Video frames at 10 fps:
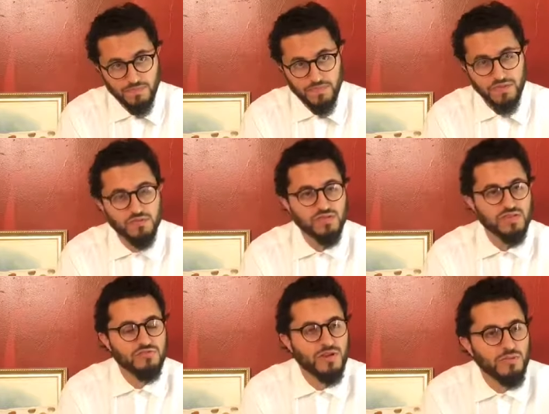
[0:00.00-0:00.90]
Someone
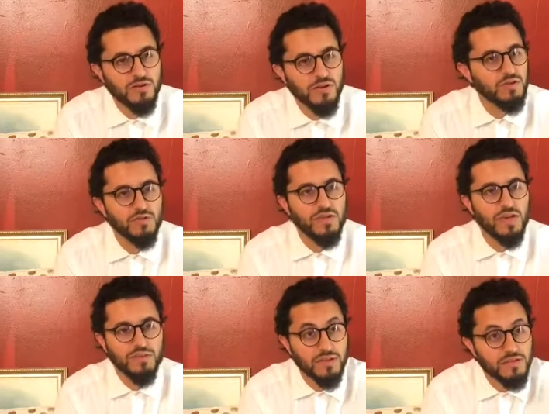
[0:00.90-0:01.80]
tries to rob your car, you
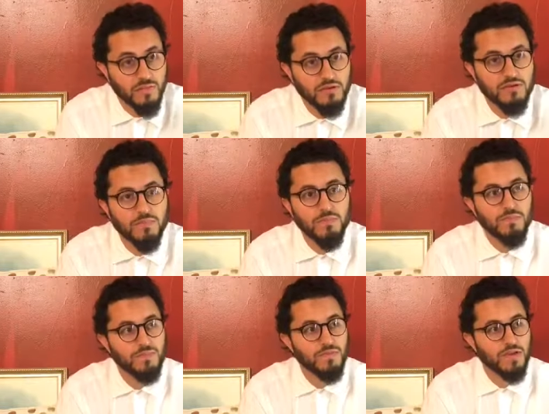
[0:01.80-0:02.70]
die. That's martyrdom,
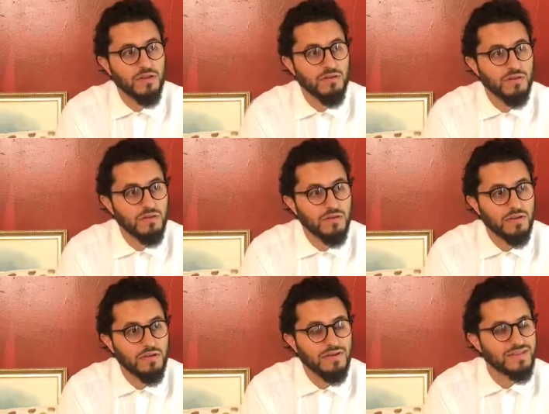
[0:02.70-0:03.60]
right?
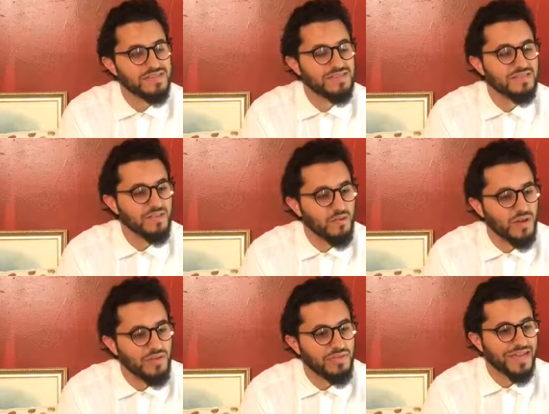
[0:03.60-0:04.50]
Because your
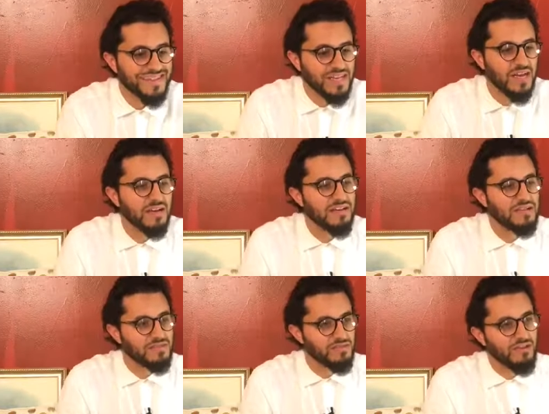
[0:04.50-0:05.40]
wealth, that's haqq,
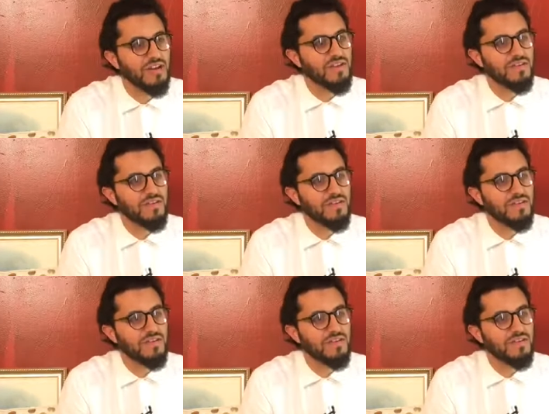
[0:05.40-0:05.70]
it's your right.